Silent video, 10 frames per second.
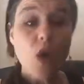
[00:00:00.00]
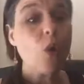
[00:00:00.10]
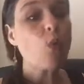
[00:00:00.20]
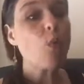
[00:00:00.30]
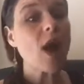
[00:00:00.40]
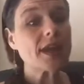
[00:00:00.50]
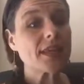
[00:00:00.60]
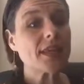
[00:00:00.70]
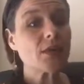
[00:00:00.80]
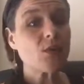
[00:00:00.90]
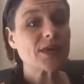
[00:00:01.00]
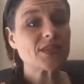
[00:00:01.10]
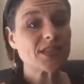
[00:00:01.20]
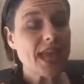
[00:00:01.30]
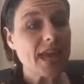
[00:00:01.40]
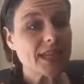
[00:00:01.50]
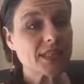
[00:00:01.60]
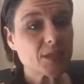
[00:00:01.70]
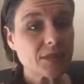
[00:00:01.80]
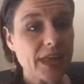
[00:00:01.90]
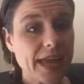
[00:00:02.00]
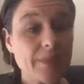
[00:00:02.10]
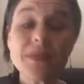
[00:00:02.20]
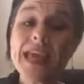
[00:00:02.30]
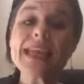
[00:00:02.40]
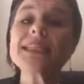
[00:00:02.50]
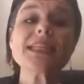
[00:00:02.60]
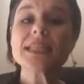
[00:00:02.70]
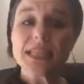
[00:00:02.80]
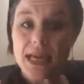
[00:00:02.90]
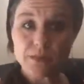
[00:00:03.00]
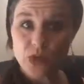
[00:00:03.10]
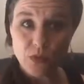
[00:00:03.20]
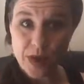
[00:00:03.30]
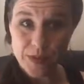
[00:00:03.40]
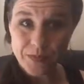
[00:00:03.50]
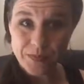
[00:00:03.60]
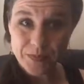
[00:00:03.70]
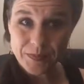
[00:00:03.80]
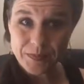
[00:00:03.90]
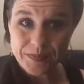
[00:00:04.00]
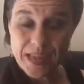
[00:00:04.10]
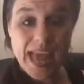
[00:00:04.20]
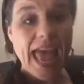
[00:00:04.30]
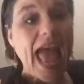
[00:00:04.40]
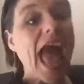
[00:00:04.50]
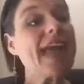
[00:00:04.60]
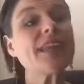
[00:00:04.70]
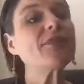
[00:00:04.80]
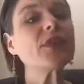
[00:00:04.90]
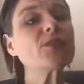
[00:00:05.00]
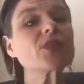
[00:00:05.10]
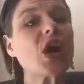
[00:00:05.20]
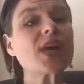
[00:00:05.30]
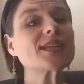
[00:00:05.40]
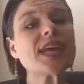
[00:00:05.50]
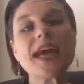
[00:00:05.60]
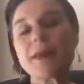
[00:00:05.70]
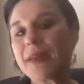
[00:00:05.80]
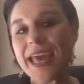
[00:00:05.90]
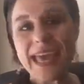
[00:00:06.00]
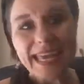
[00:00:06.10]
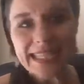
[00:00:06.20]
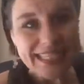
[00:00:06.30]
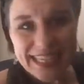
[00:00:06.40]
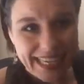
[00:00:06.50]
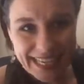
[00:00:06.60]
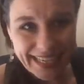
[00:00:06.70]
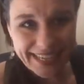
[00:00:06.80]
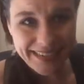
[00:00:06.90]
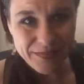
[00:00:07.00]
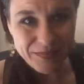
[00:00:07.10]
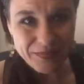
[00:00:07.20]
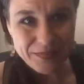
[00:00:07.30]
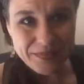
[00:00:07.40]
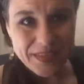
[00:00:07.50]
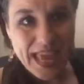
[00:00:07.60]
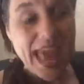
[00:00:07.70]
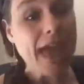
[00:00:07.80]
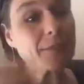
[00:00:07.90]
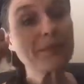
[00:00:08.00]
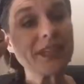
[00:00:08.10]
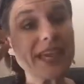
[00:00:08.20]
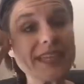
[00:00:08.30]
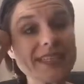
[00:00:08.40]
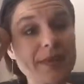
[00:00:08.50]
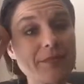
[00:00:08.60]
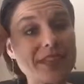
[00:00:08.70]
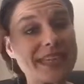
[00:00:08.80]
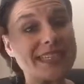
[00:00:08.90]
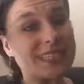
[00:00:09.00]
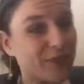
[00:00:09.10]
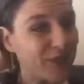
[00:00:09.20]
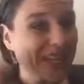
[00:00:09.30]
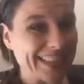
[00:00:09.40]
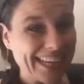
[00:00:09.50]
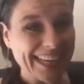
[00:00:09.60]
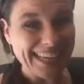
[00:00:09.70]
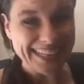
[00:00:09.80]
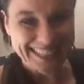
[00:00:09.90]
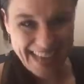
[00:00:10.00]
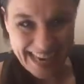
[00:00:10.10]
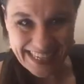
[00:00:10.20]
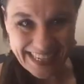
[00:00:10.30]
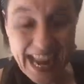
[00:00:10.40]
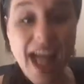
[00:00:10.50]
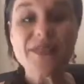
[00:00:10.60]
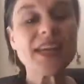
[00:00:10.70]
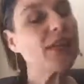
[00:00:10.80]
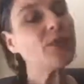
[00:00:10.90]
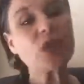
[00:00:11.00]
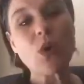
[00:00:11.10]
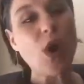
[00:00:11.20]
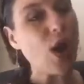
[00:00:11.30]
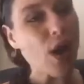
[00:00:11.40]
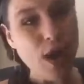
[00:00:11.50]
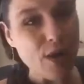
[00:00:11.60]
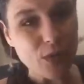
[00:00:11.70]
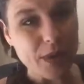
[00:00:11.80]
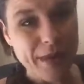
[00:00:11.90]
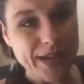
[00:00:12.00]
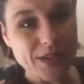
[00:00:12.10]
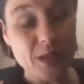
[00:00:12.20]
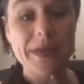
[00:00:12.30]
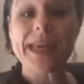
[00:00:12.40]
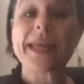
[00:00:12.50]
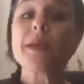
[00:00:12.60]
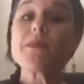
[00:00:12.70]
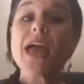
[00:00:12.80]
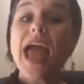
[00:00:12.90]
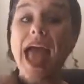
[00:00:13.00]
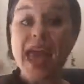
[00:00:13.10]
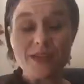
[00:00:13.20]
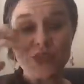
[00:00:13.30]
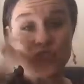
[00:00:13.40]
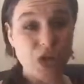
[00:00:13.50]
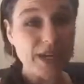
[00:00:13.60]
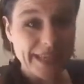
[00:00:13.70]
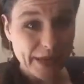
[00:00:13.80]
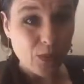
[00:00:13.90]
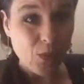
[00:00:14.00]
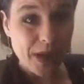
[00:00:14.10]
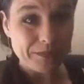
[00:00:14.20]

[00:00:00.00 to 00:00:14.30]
what he was intending to play 18 times in a row. And if he was on time 18 and played something different than he had intended, then he would go all the way back to the beginning and start again at 1.